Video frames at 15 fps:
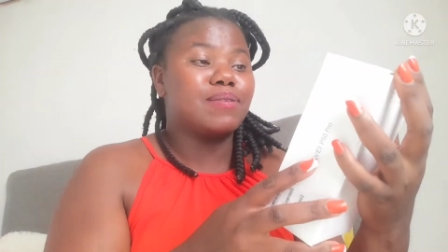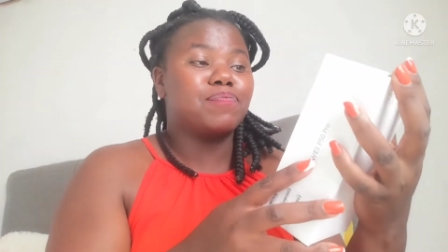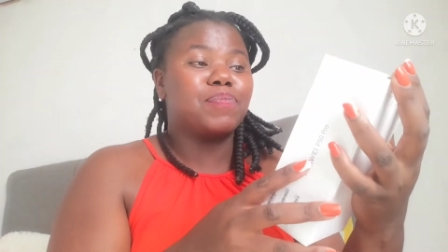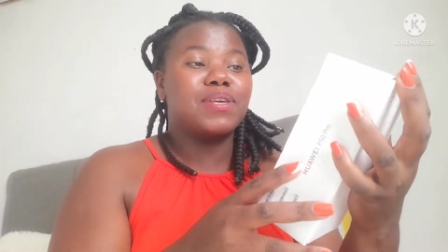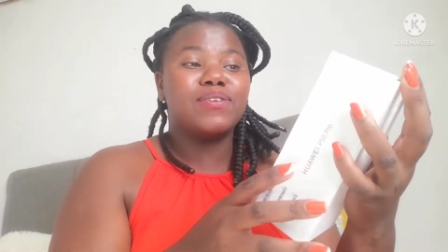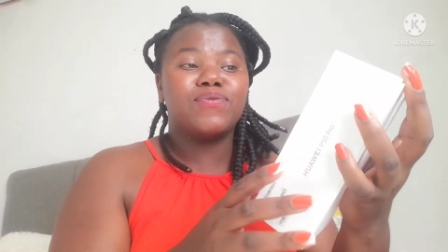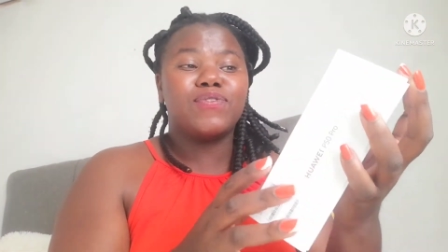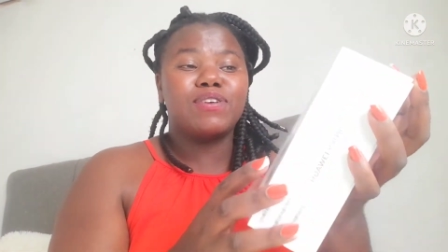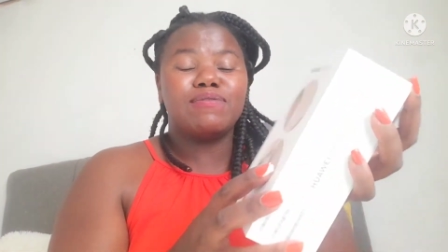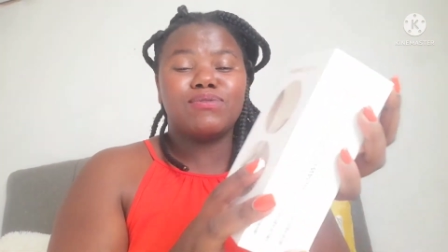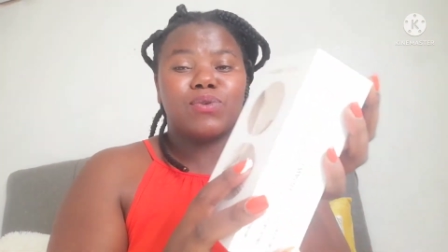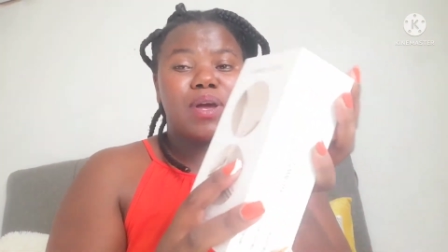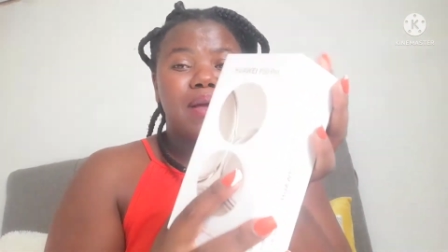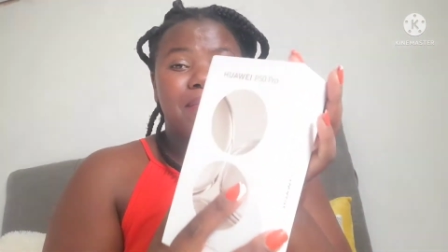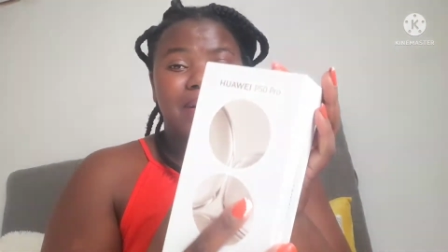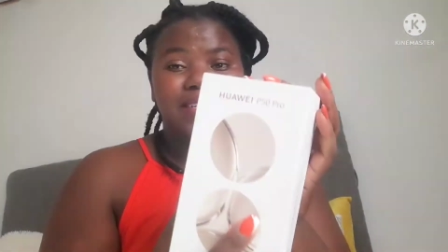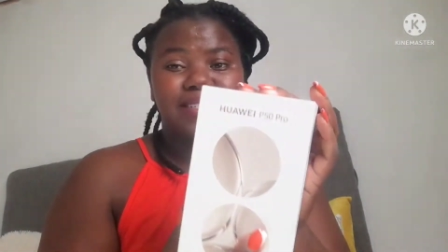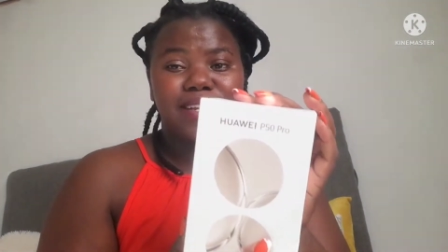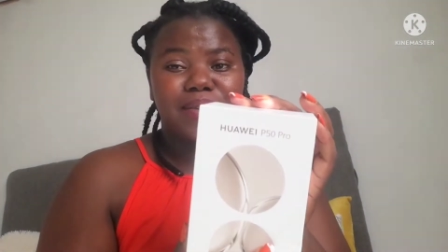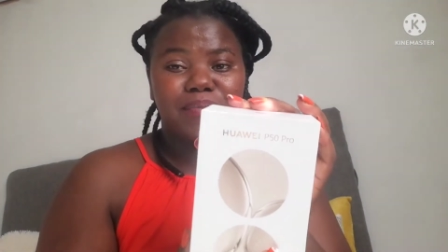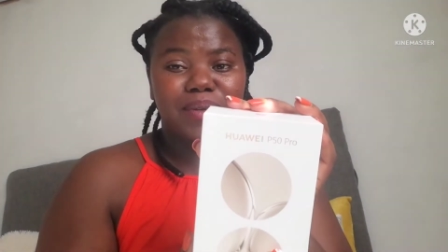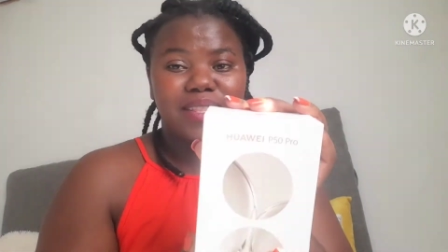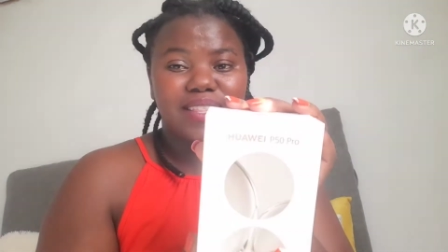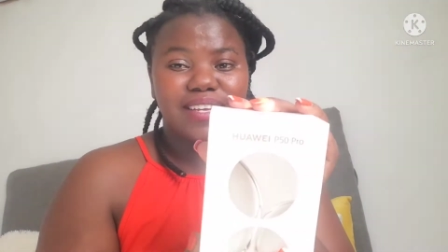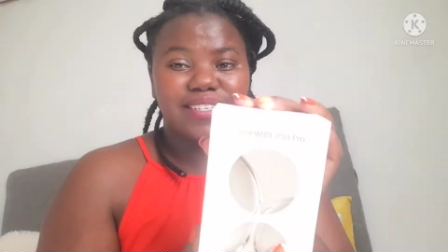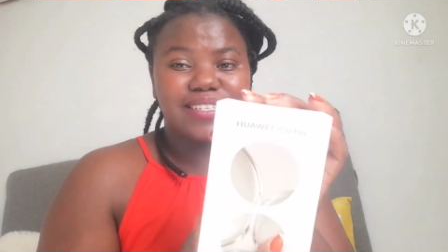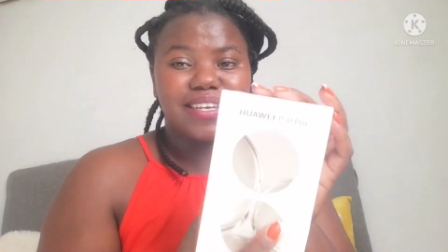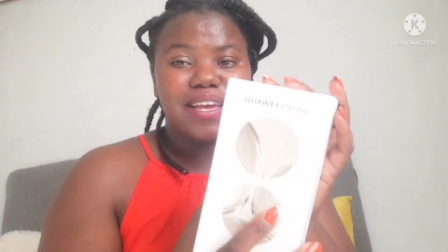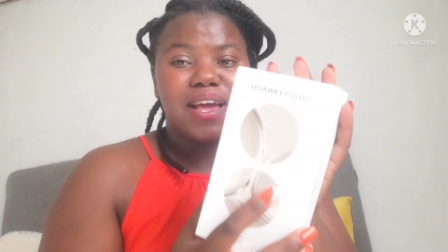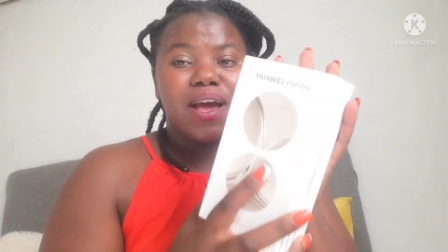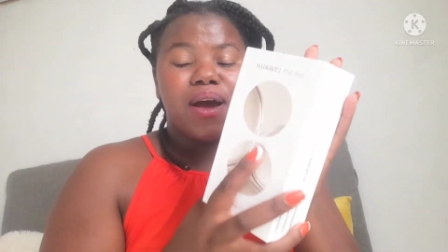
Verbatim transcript: P50, why am I saying P30?